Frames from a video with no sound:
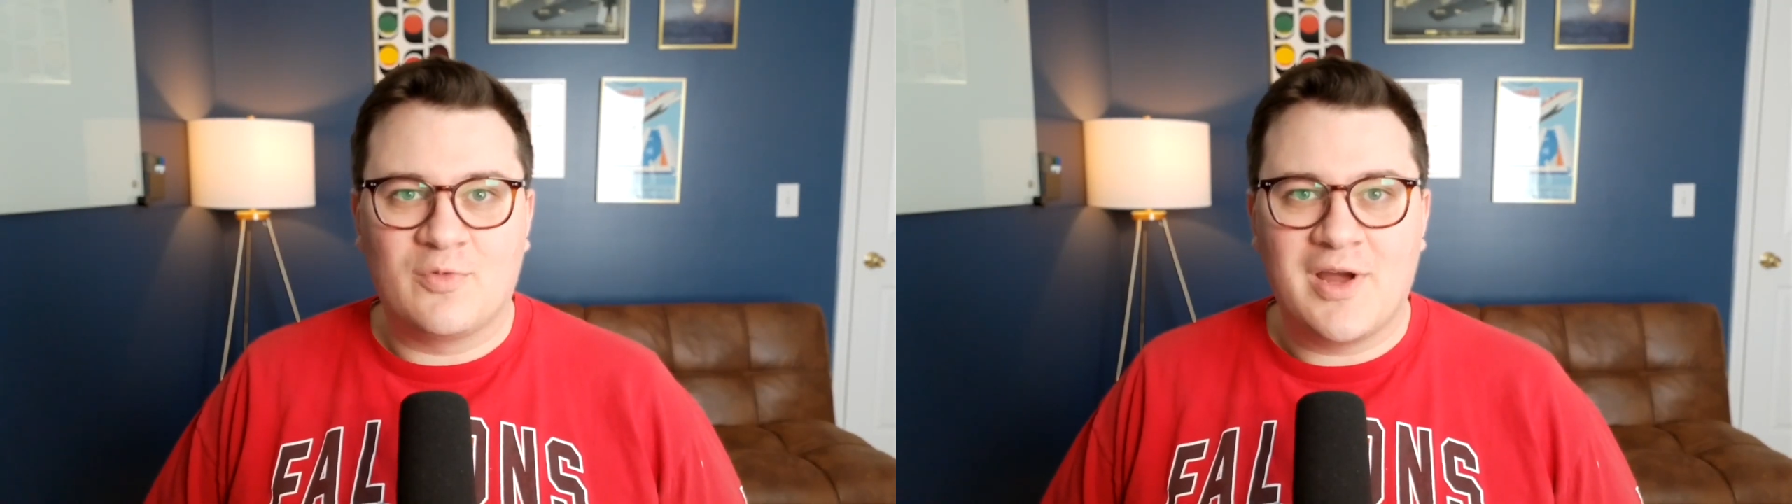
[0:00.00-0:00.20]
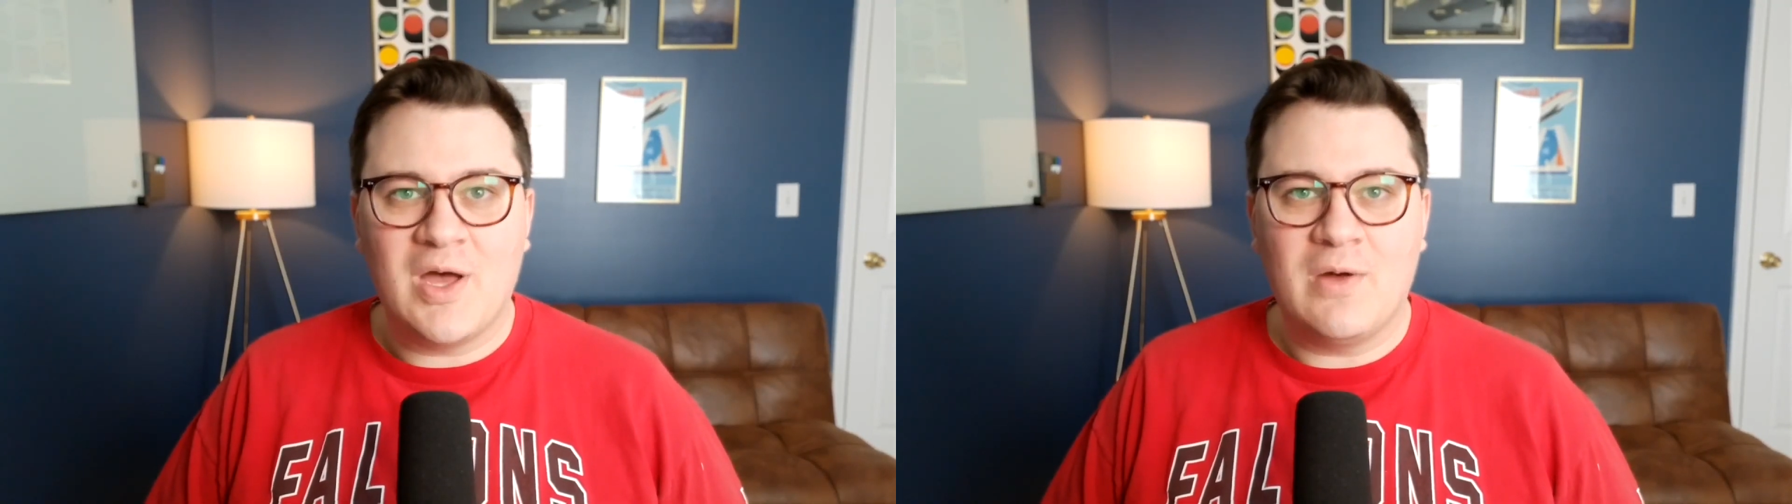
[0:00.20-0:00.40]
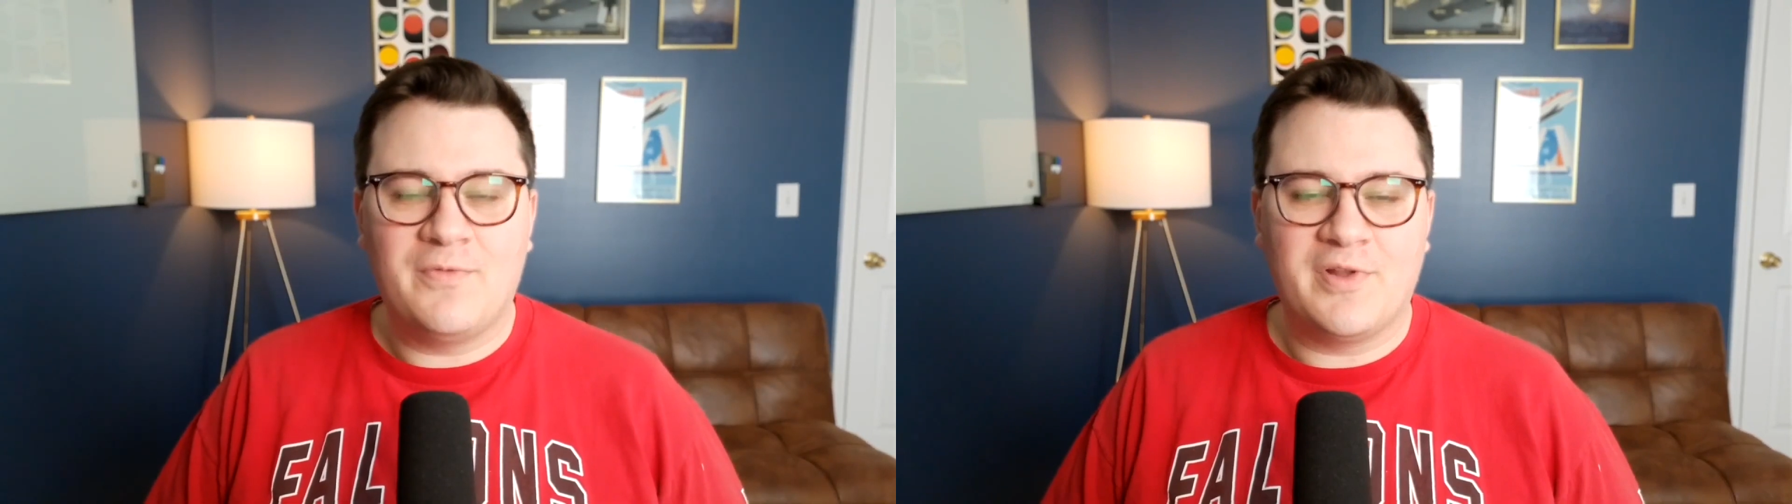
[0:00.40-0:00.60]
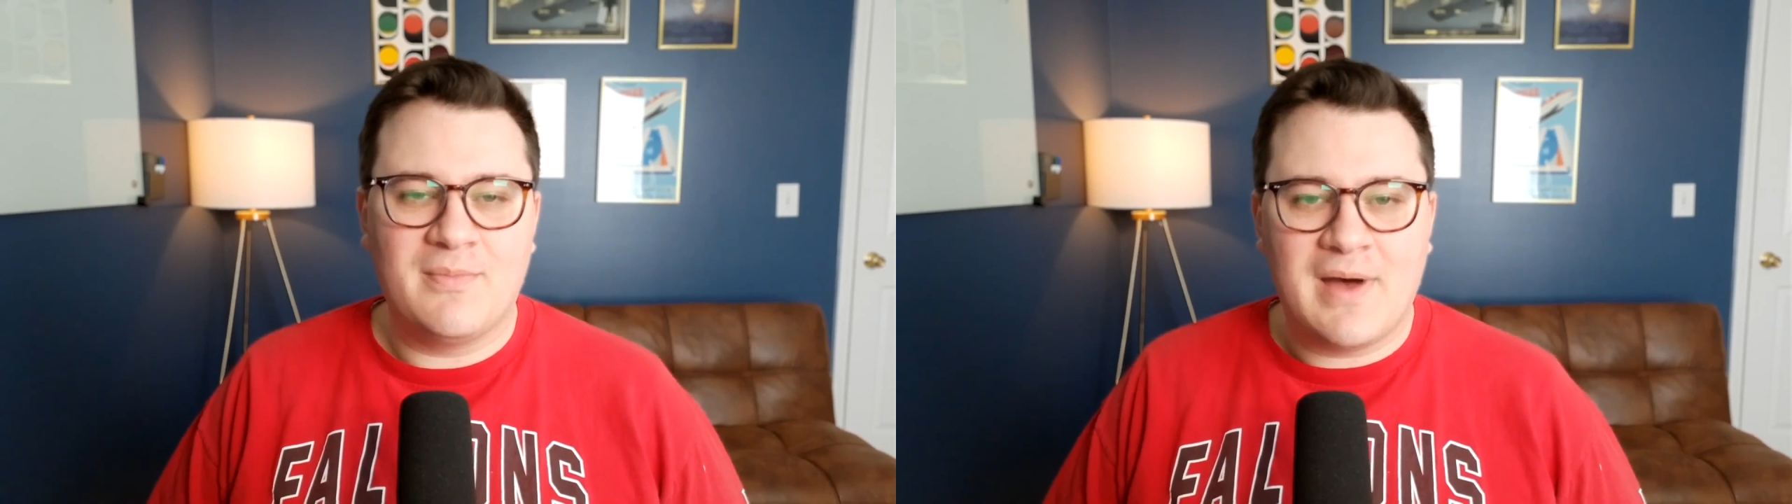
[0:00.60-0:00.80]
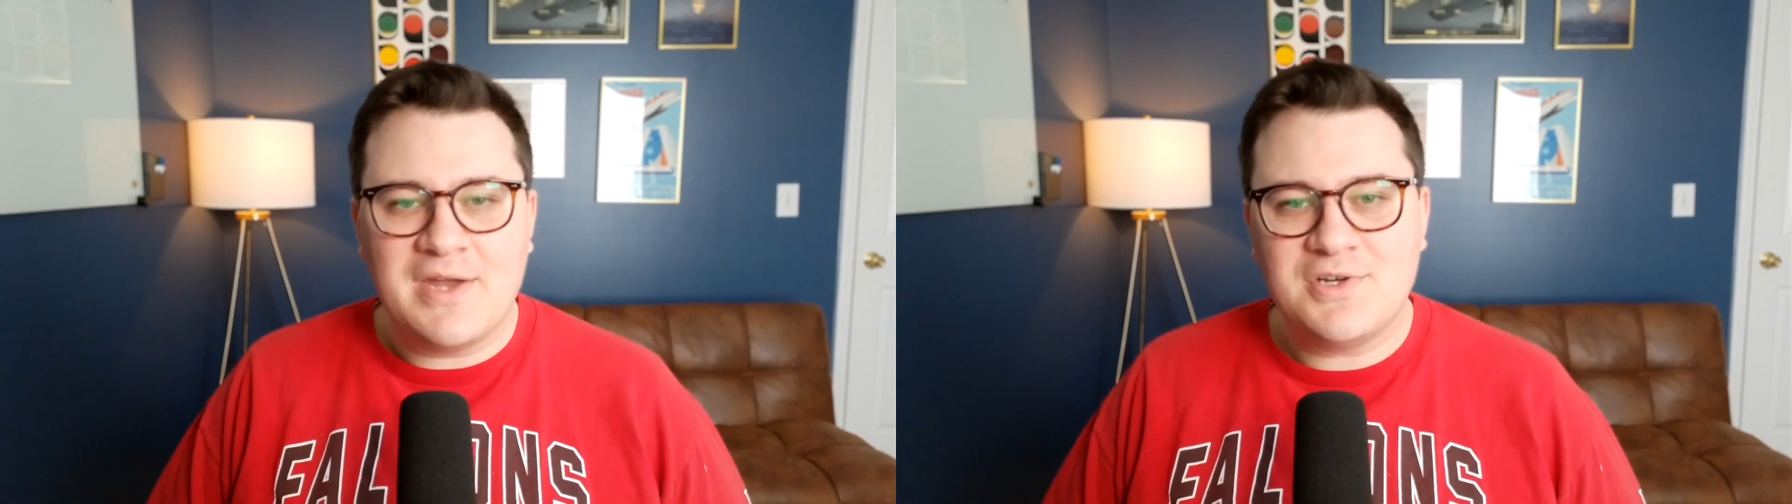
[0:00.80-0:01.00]
were helpful
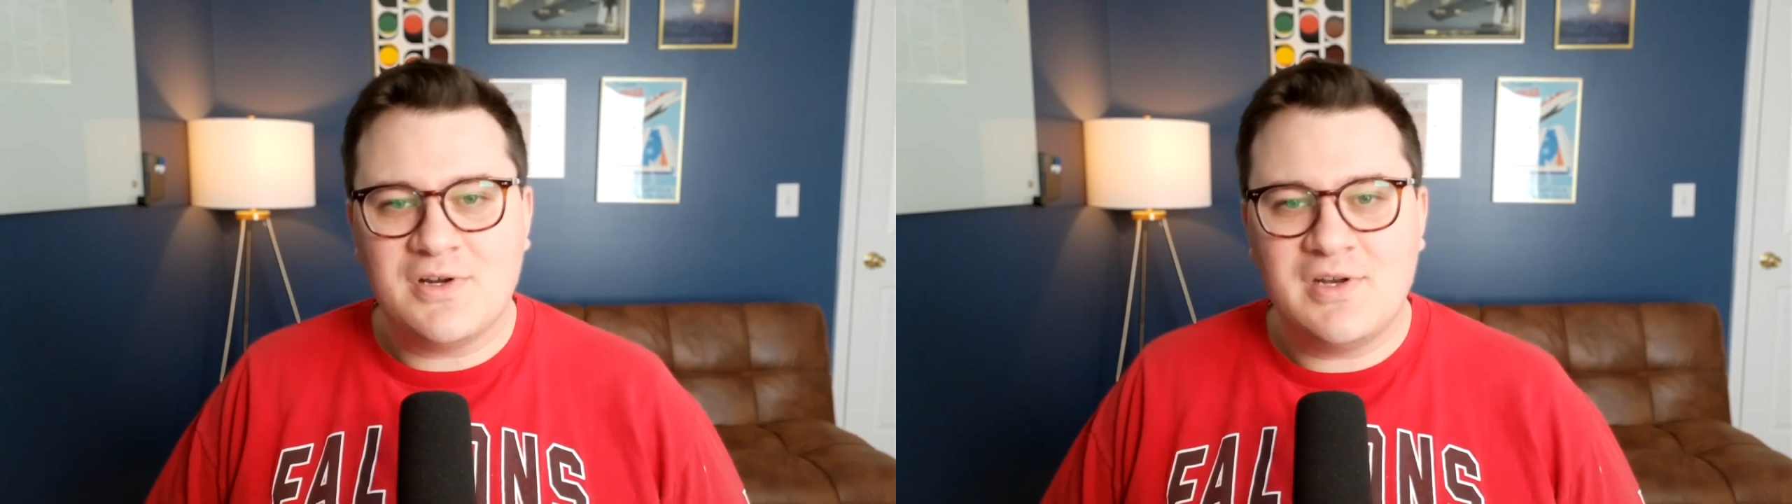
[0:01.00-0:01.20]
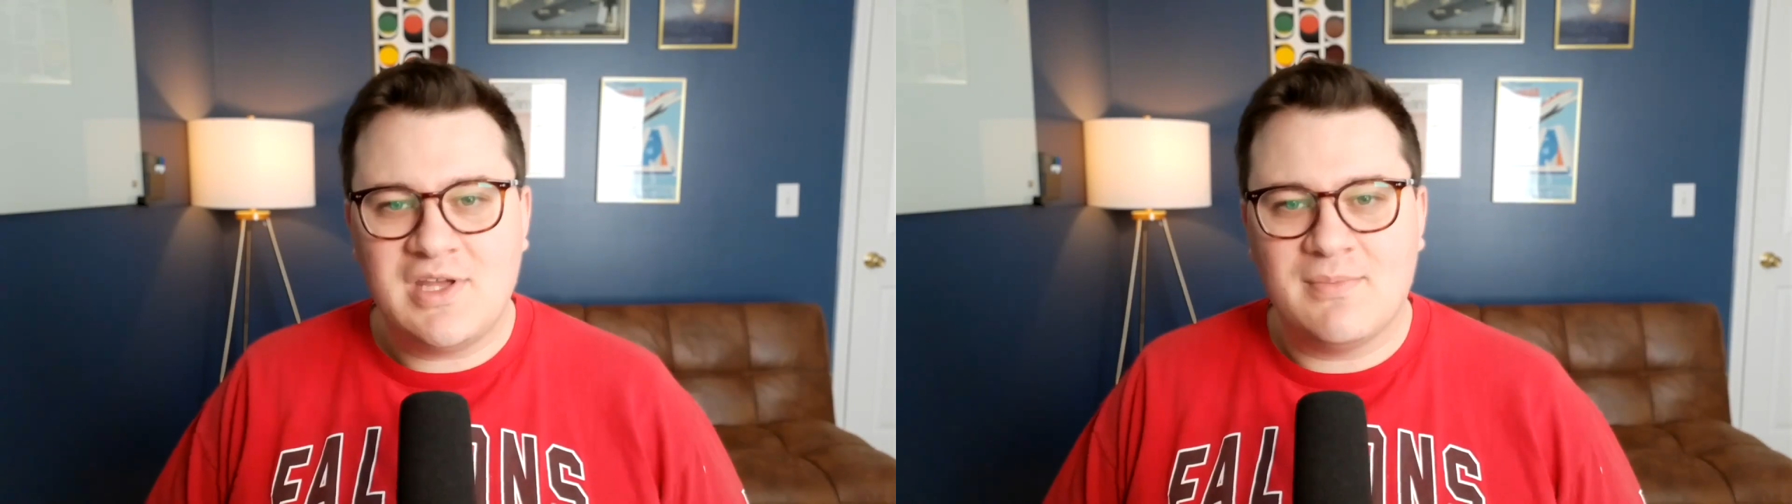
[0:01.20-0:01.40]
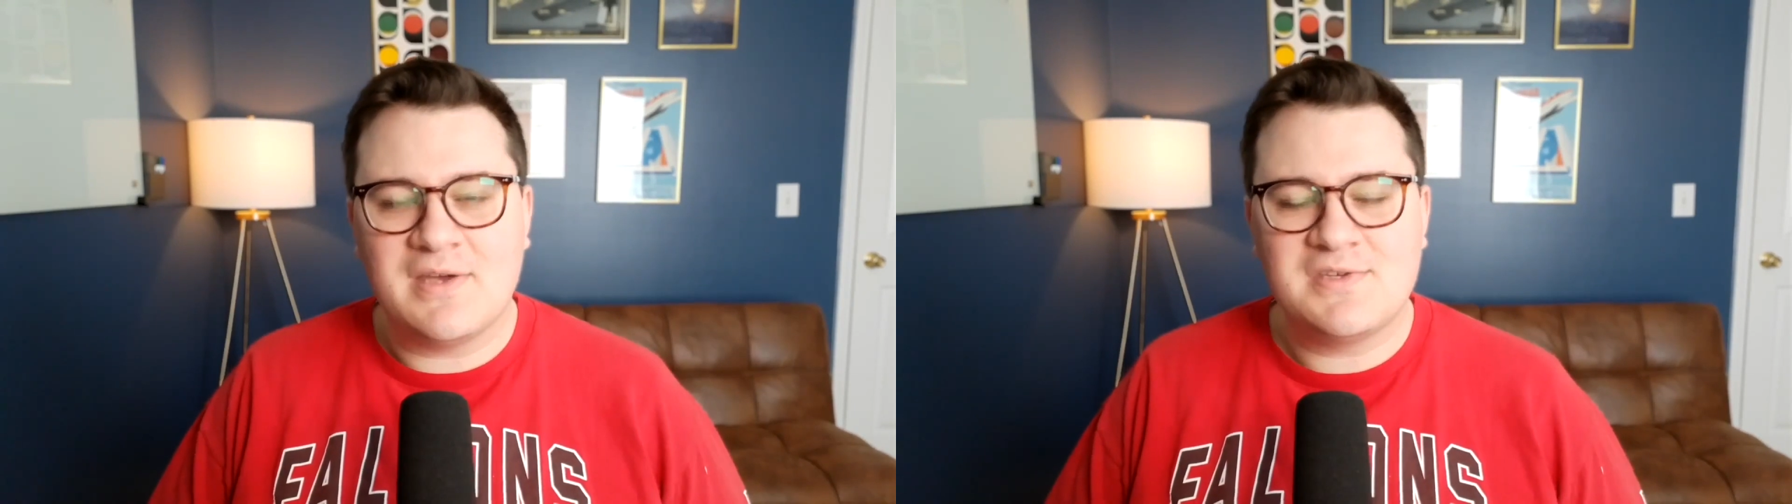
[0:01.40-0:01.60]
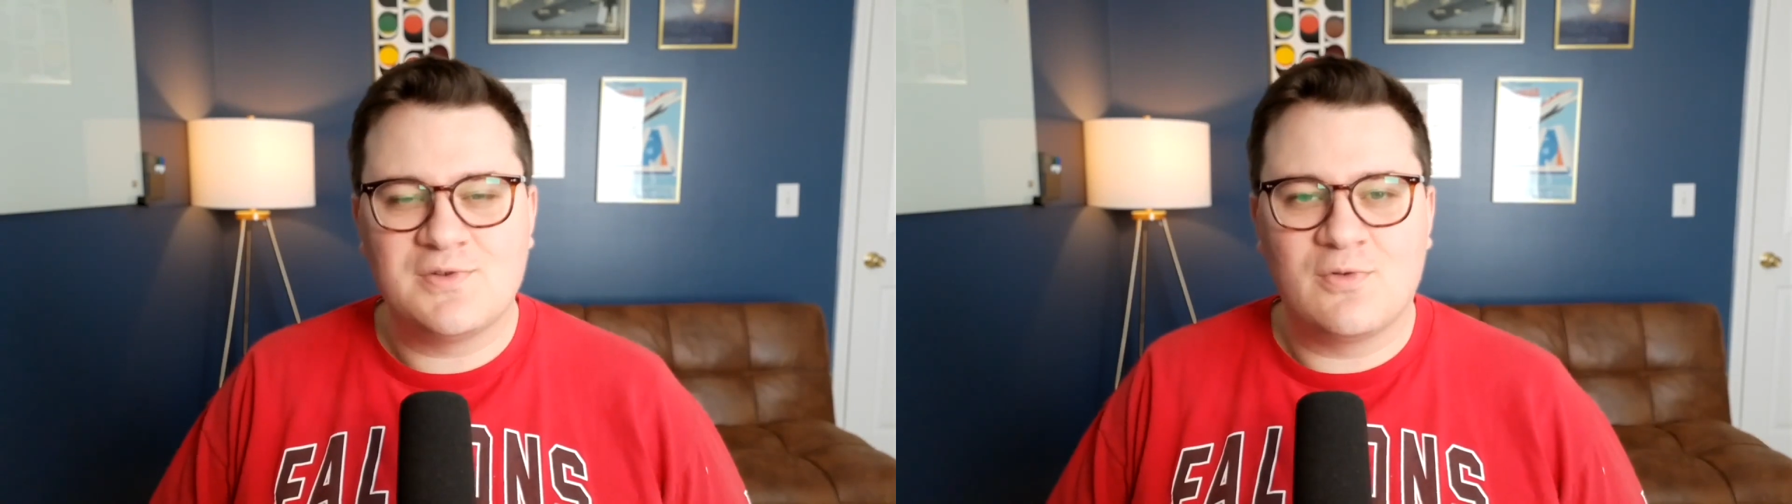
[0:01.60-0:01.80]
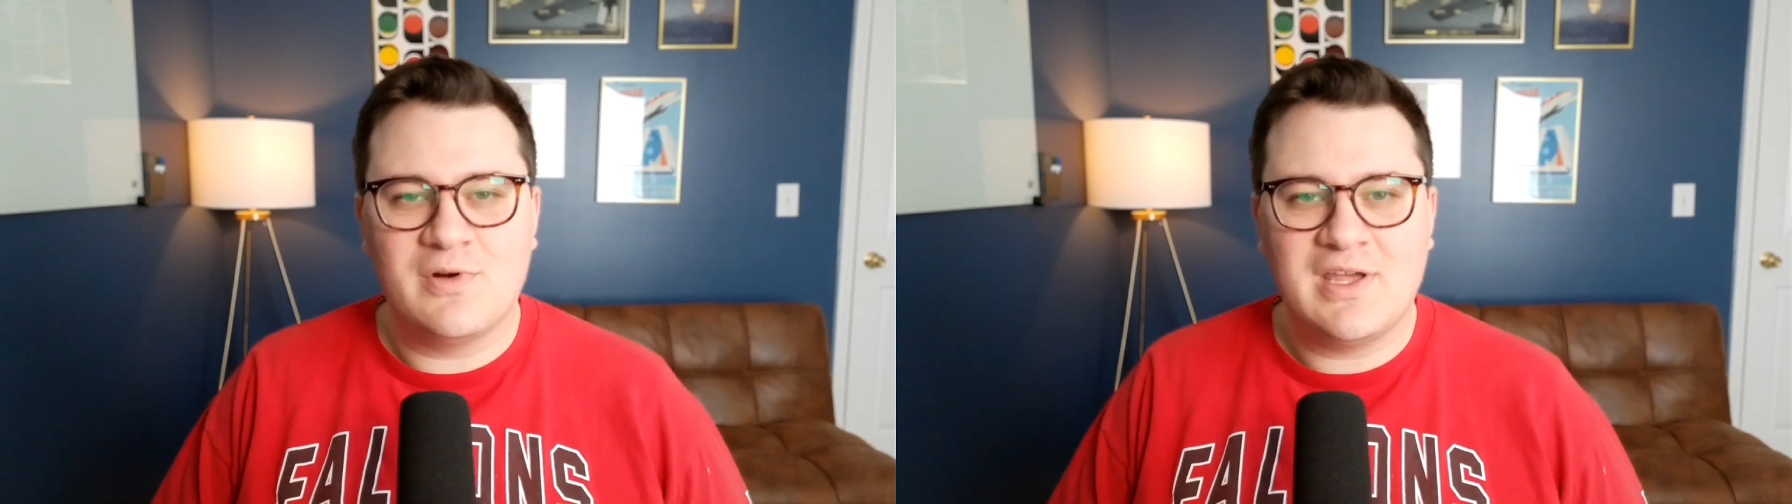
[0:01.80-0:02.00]
in my journey and my
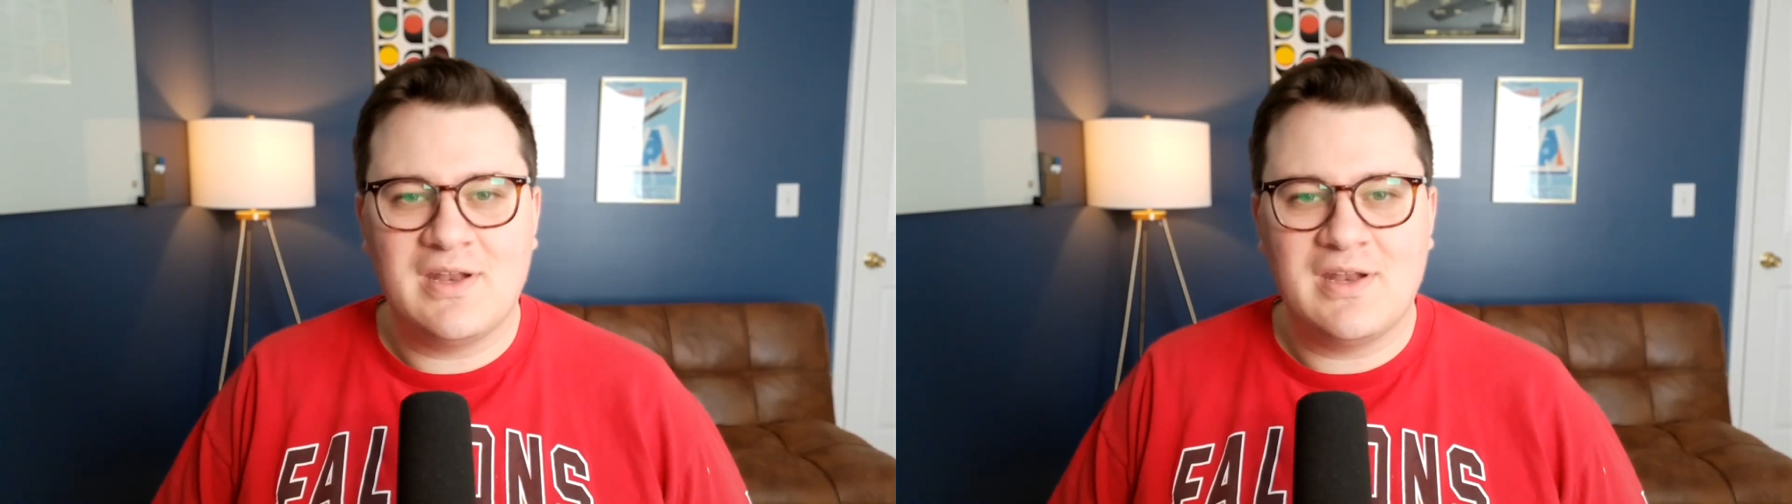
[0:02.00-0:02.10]
story,